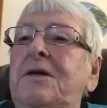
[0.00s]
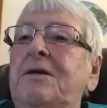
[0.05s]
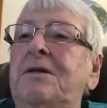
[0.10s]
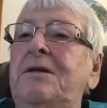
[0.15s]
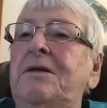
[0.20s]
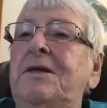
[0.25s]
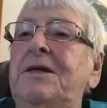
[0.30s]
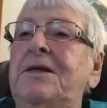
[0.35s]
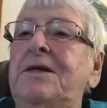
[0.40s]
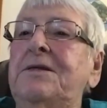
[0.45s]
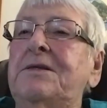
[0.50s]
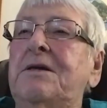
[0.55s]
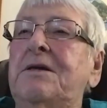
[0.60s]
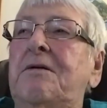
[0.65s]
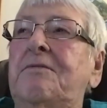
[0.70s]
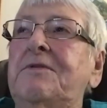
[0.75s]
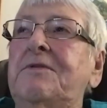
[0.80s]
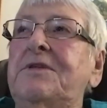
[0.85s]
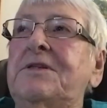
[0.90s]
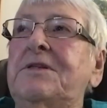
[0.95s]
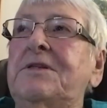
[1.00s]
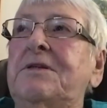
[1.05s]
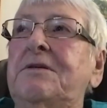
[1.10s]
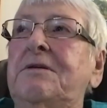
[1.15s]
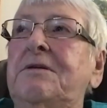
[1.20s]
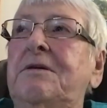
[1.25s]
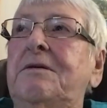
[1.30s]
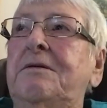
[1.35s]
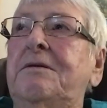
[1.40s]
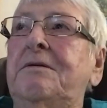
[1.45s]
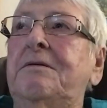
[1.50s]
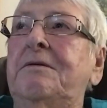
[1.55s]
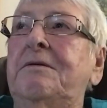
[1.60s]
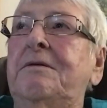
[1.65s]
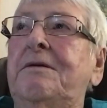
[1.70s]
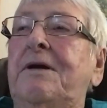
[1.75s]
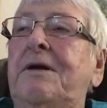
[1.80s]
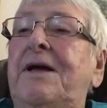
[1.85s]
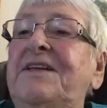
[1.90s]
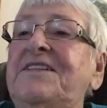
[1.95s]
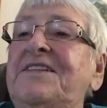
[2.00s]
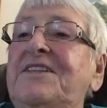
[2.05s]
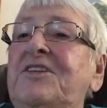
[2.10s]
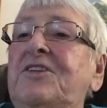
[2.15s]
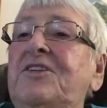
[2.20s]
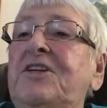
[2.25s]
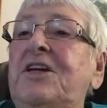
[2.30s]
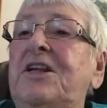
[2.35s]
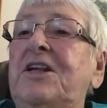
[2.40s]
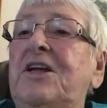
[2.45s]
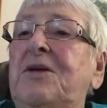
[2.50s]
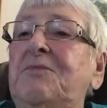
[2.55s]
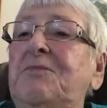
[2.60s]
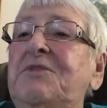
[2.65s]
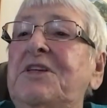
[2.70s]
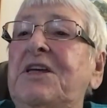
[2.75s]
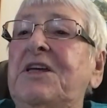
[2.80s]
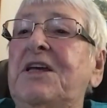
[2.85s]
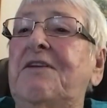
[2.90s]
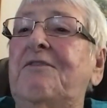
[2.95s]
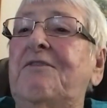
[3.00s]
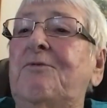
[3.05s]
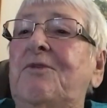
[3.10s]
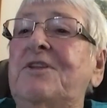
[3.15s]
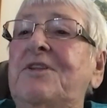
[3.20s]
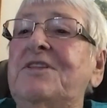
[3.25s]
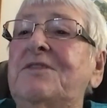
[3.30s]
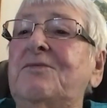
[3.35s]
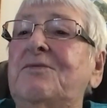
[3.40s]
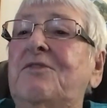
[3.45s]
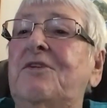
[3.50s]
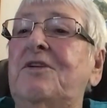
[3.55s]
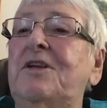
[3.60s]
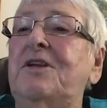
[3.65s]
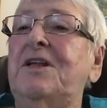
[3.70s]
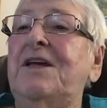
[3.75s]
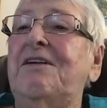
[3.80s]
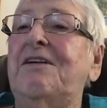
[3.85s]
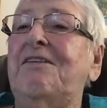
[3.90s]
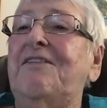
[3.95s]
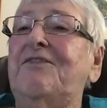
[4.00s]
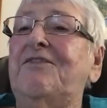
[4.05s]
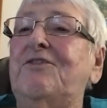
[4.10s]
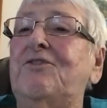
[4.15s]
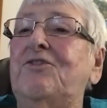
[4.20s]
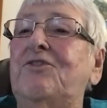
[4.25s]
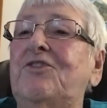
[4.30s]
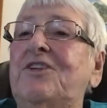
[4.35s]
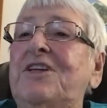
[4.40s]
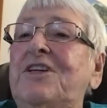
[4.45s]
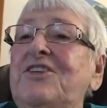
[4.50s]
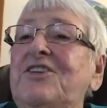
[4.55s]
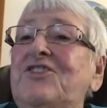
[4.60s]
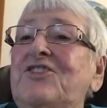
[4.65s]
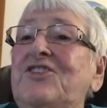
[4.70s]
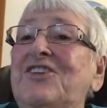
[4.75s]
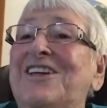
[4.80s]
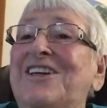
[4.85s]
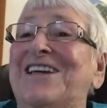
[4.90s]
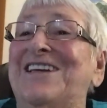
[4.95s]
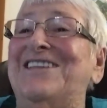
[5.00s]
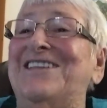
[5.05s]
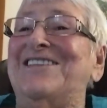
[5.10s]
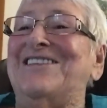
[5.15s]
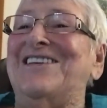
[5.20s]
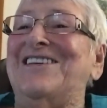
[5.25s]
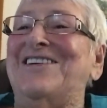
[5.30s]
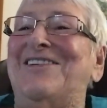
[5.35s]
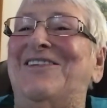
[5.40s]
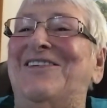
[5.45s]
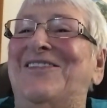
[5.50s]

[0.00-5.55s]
yes. I still get homesick every once in a while now after all these years. So.